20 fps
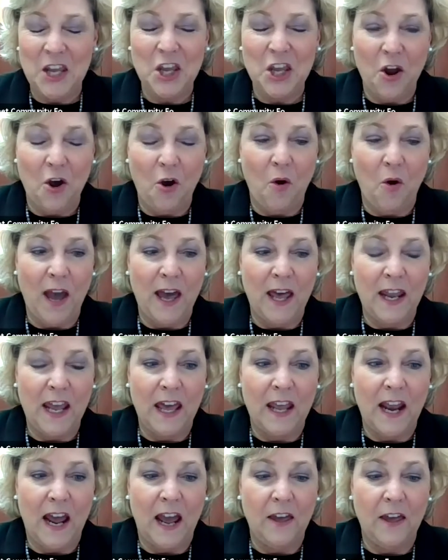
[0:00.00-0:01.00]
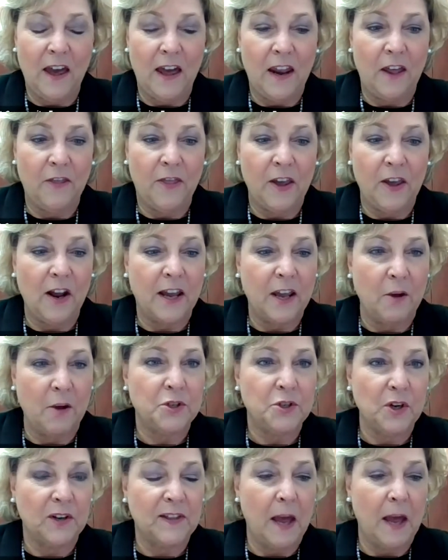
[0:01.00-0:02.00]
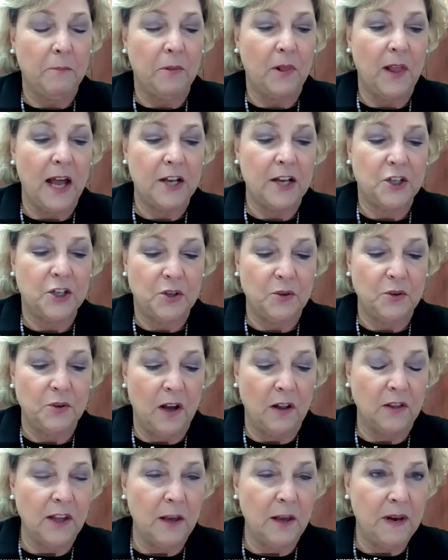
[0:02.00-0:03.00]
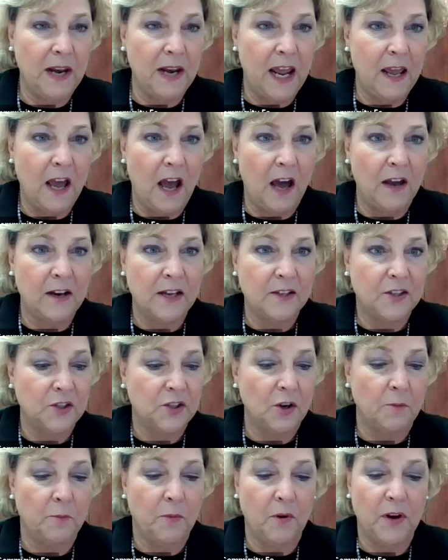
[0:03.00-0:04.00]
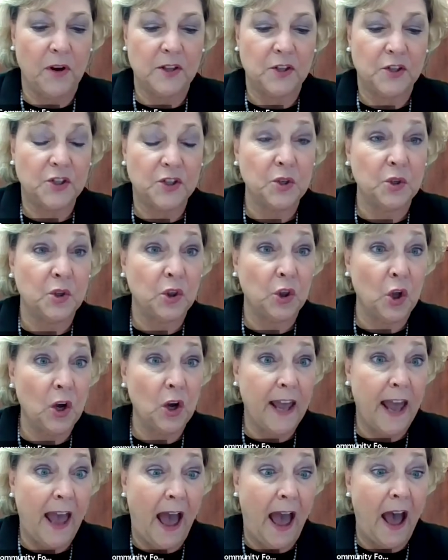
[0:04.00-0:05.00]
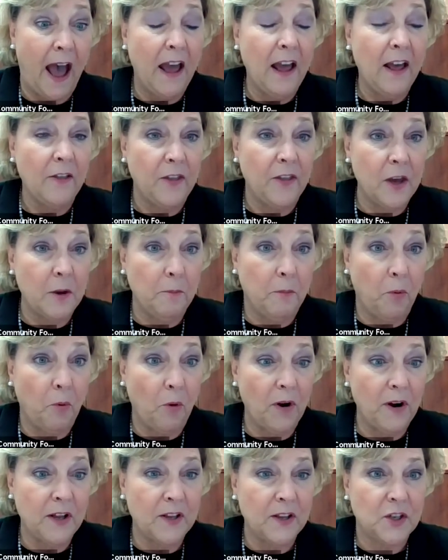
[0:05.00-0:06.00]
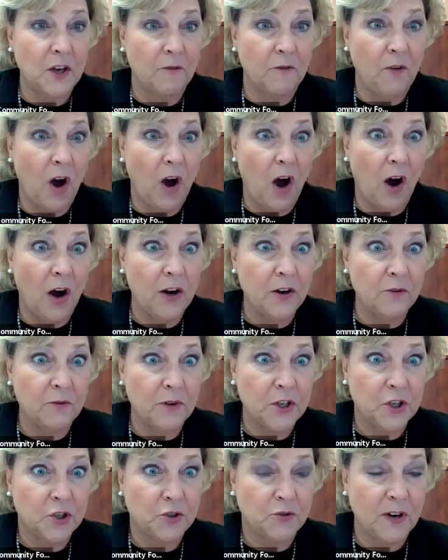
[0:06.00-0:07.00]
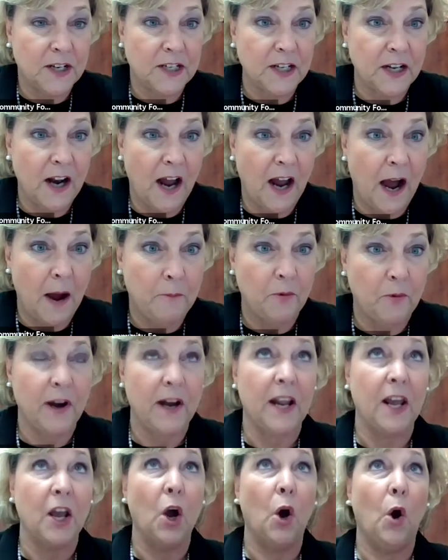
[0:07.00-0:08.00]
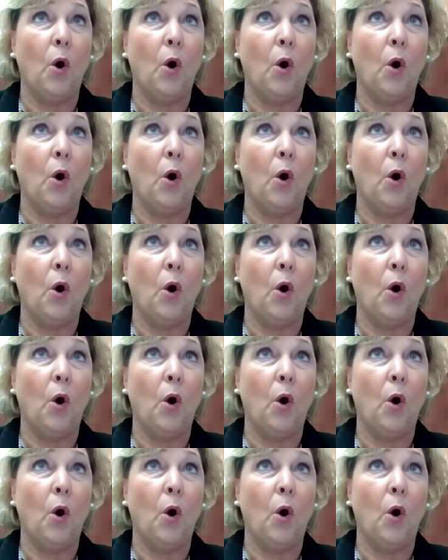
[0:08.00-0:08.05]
and I think, again, we took that pledge to eliminate unnecessary burdens, to look at the importance of unrestricted operating.